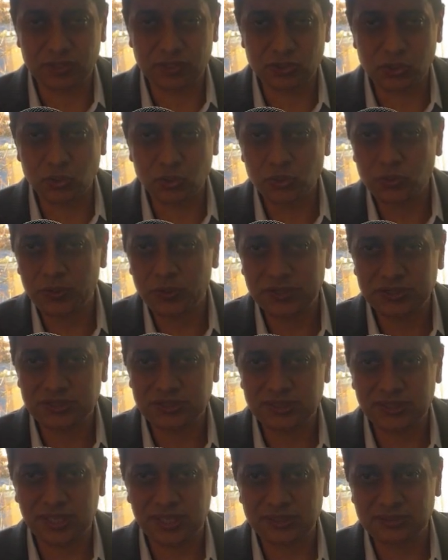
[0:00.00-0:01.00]
Zone 2
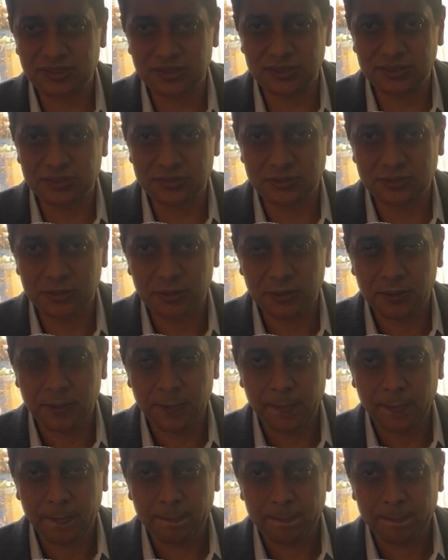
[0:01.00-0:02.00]
exercise is
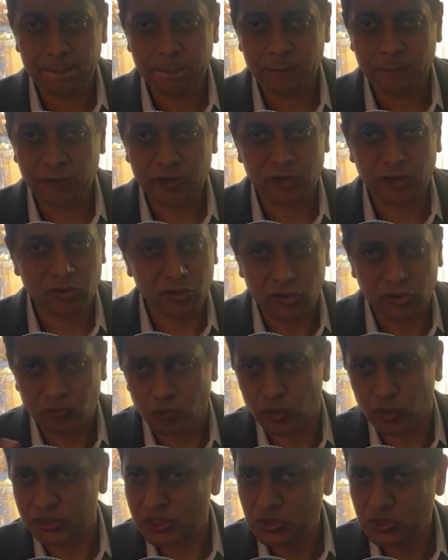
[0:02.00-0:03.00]
where you're not
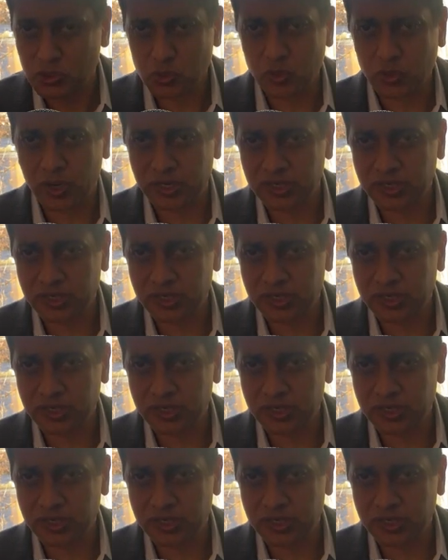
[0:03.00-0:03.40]
working too hard.